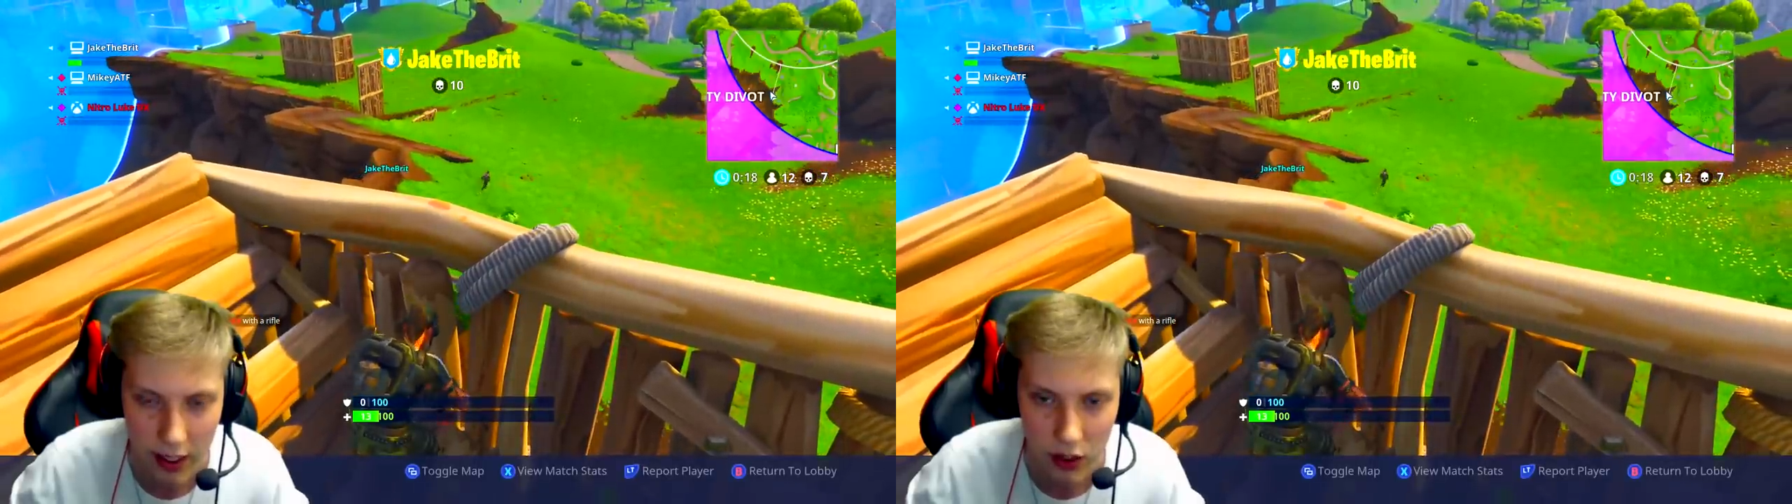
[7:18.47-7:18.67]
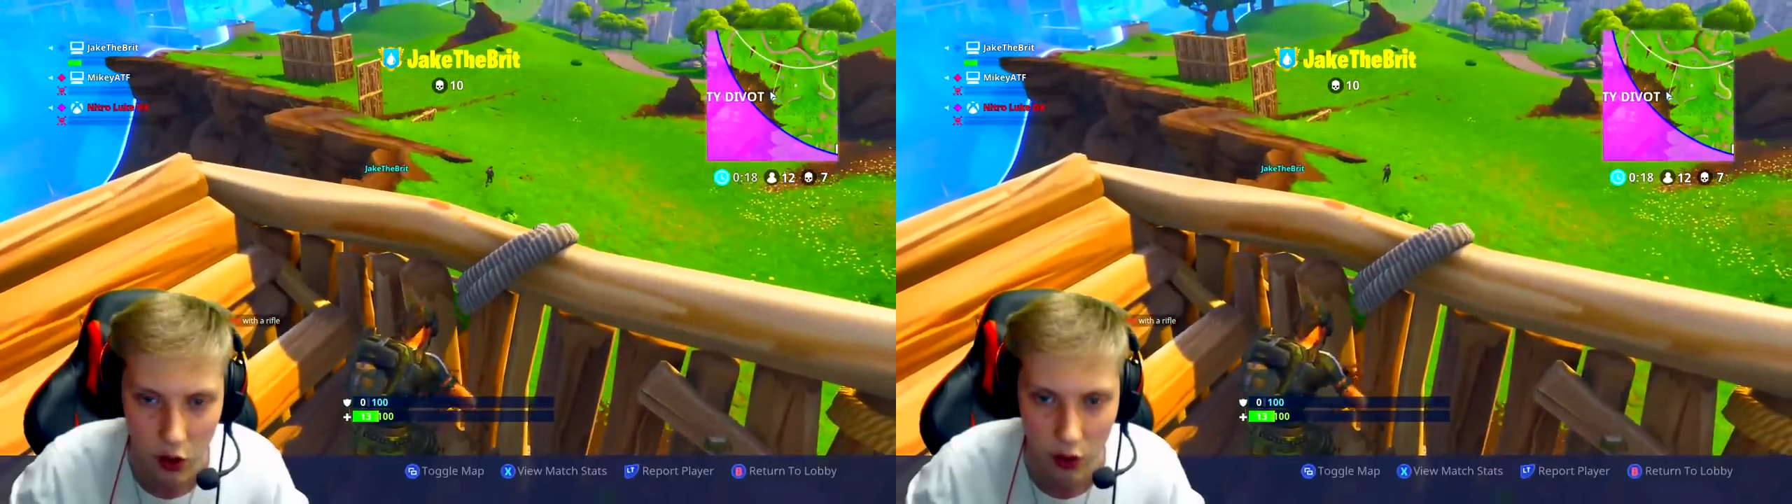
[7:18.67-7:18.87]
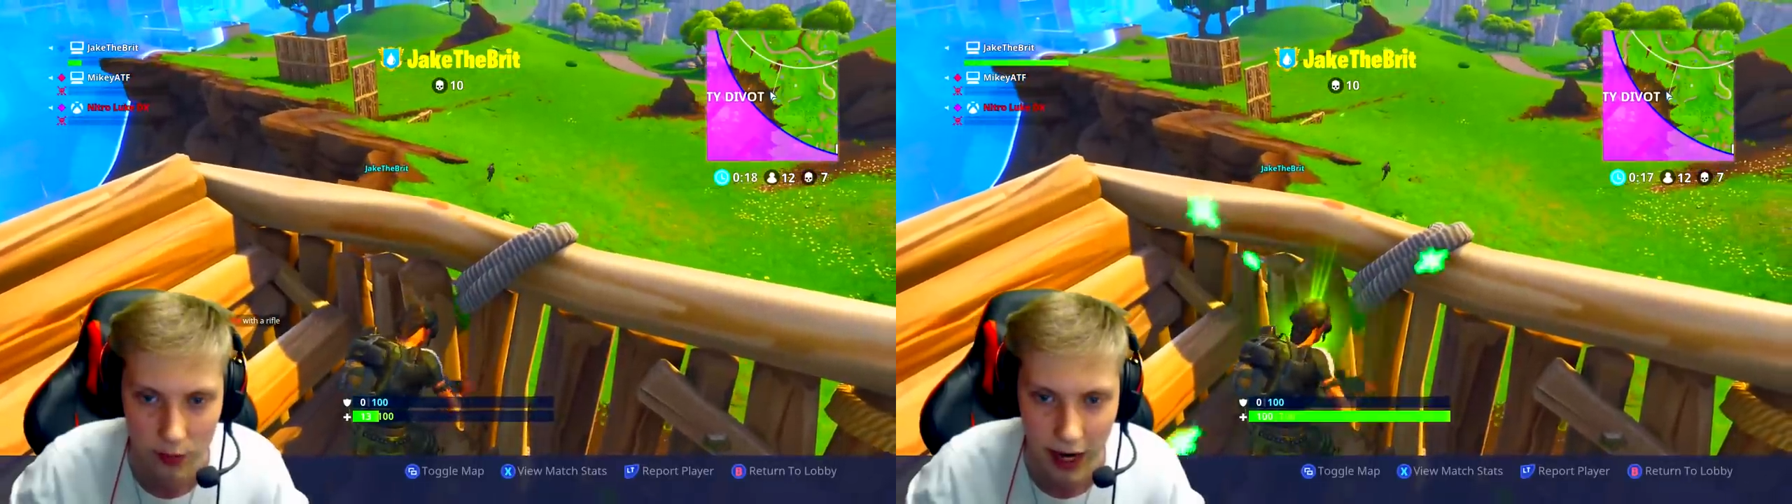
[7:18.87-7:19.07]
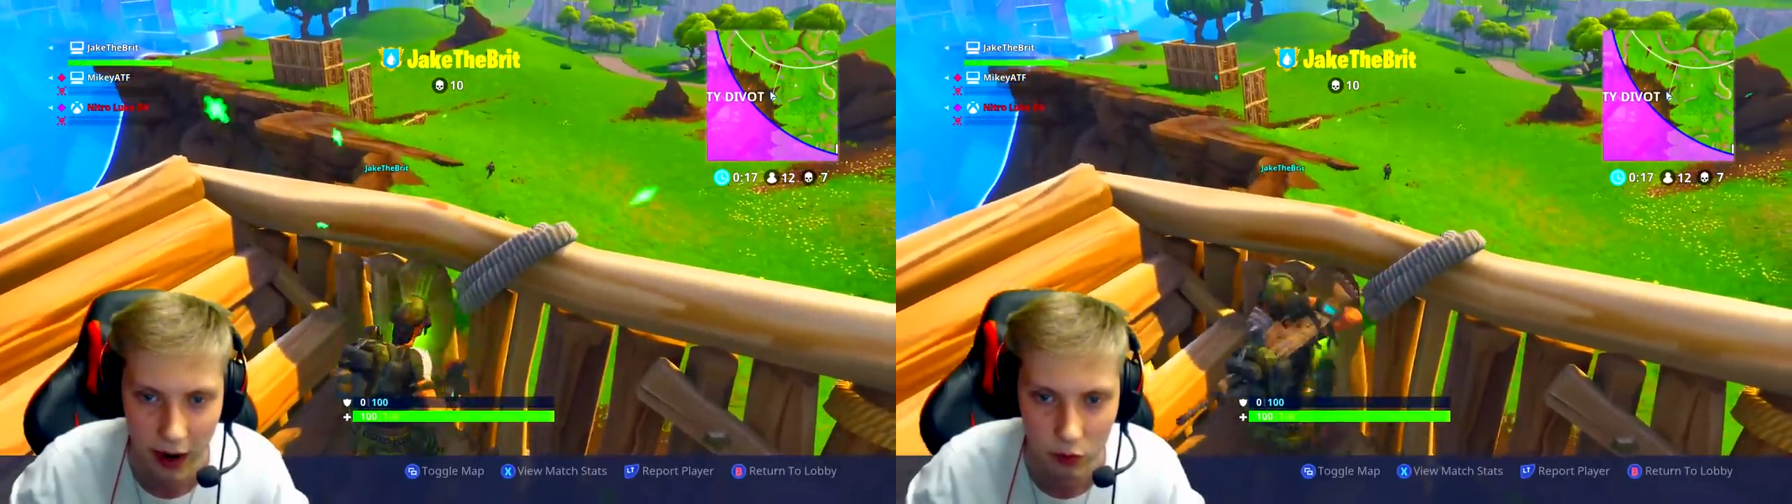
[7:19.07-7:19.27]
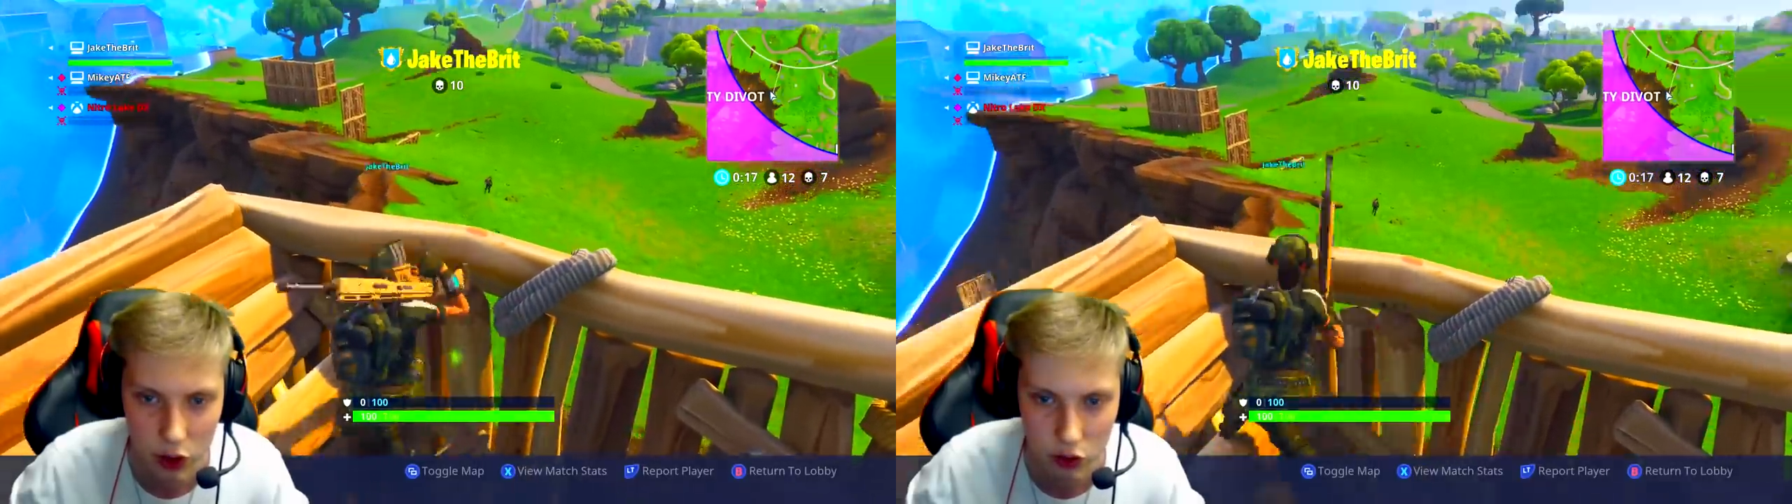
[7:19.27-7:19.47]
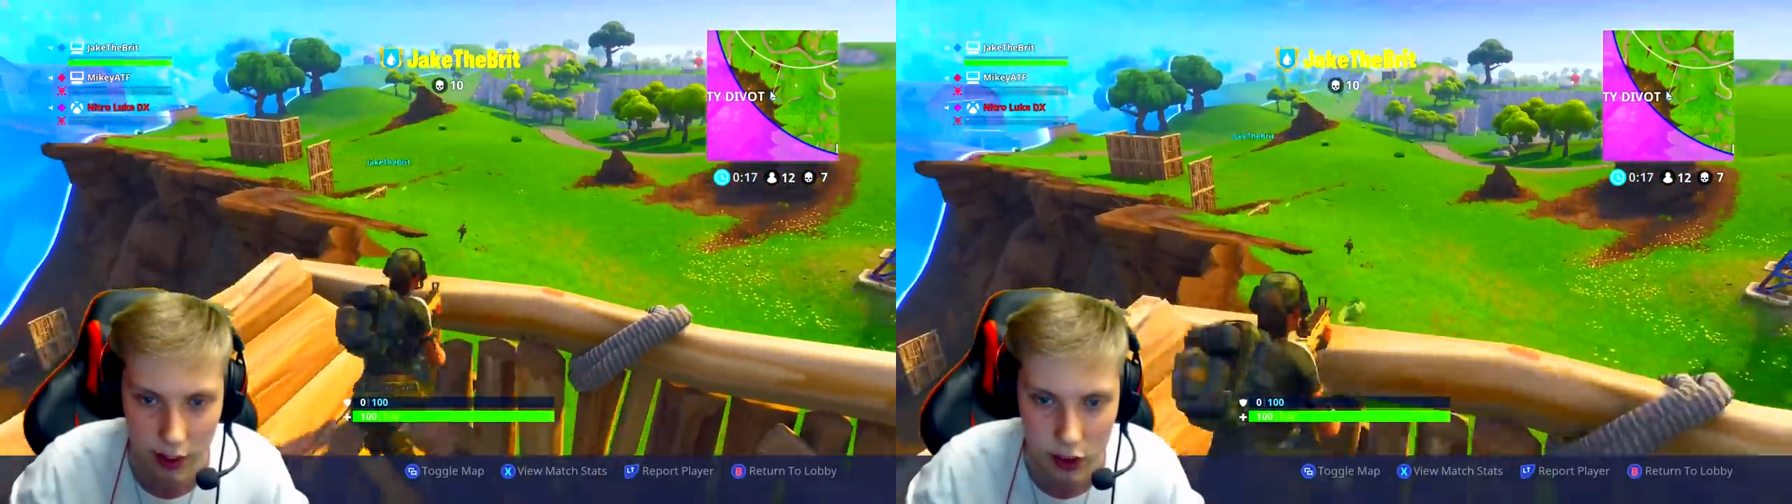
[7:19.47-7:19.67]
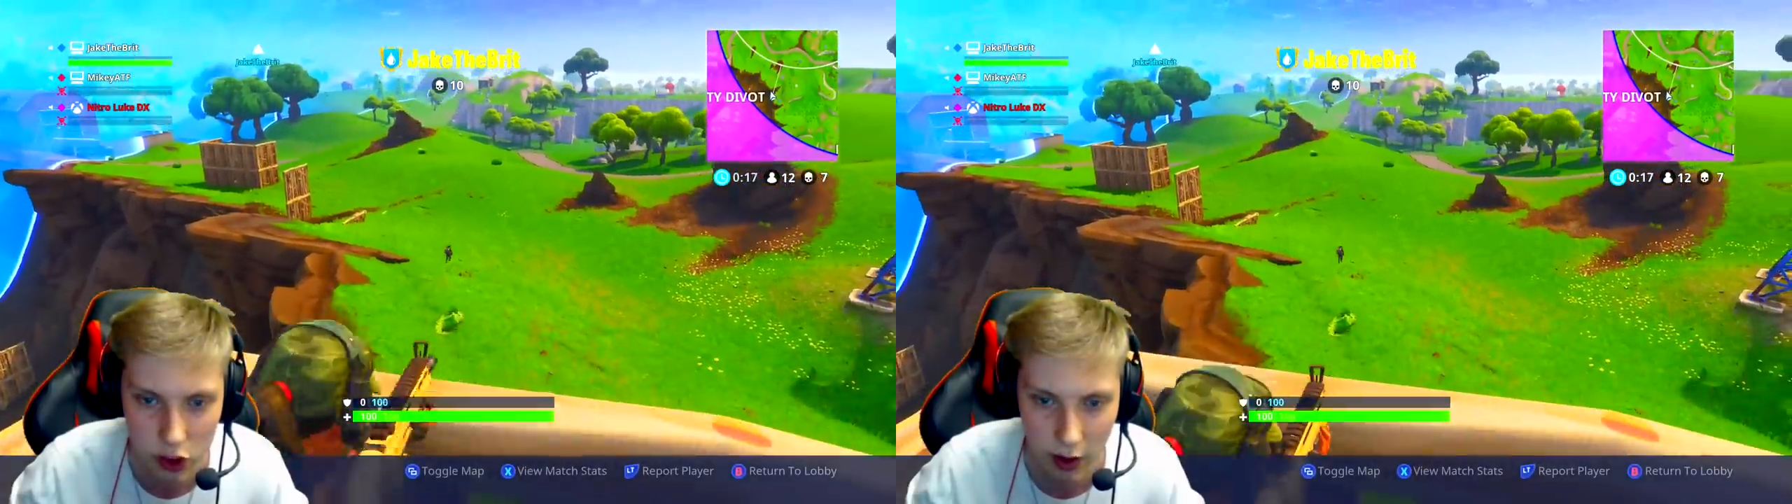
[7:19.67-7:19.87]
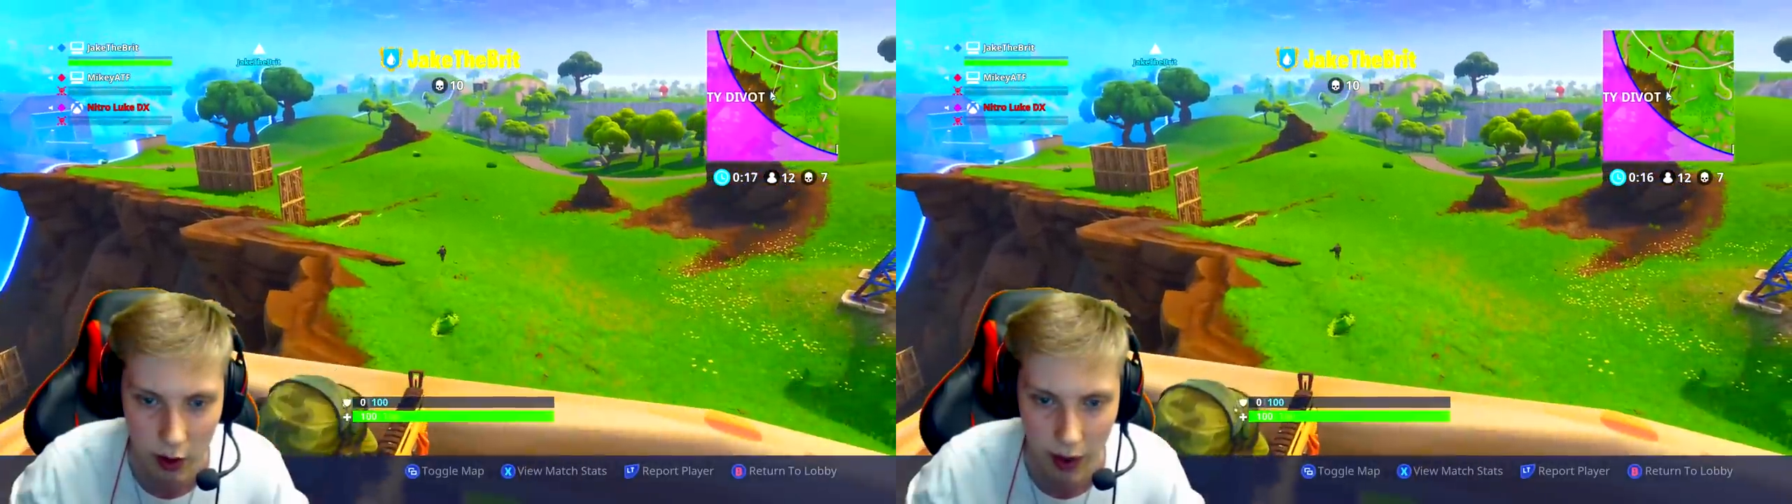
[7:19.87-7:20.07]
knock him down, retreat
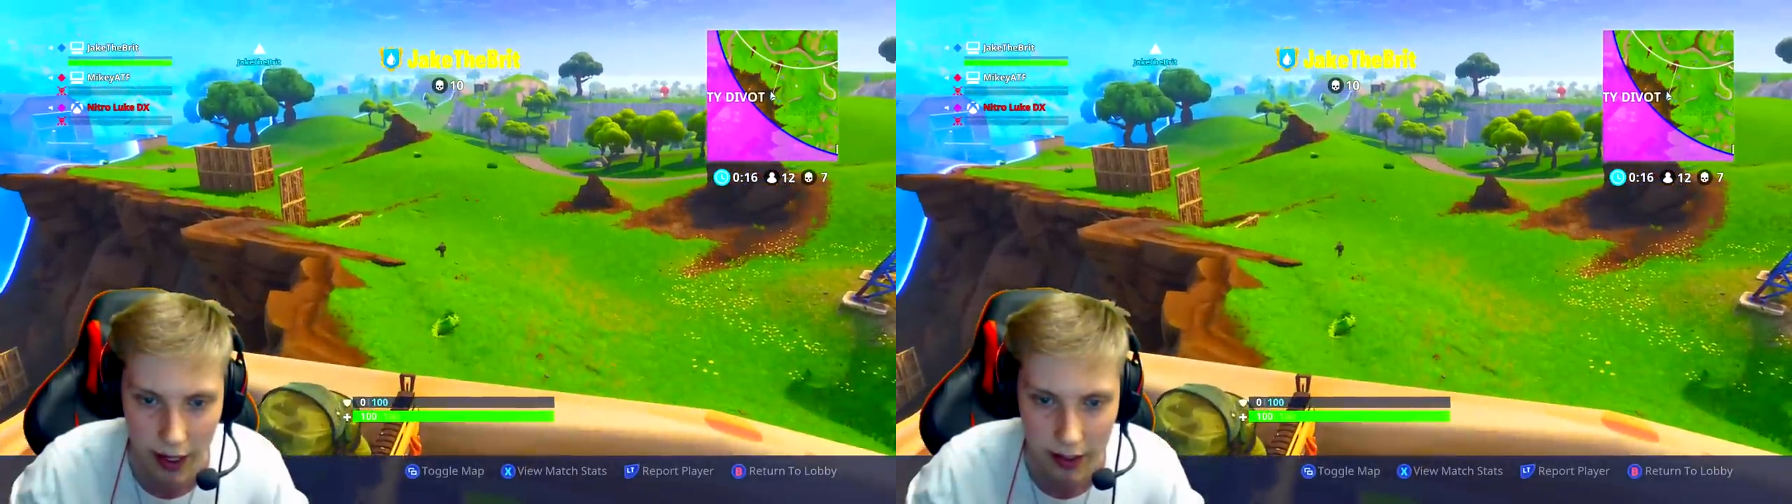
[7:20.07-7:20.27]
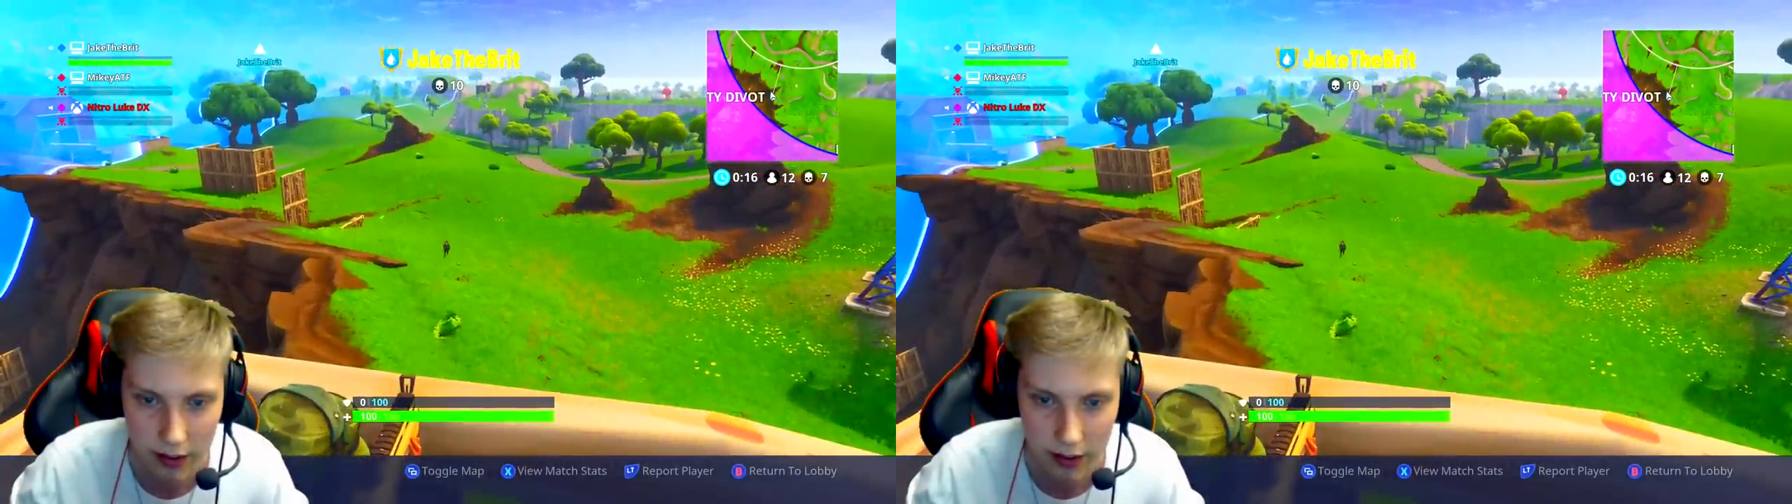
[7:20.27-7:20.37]
straight away.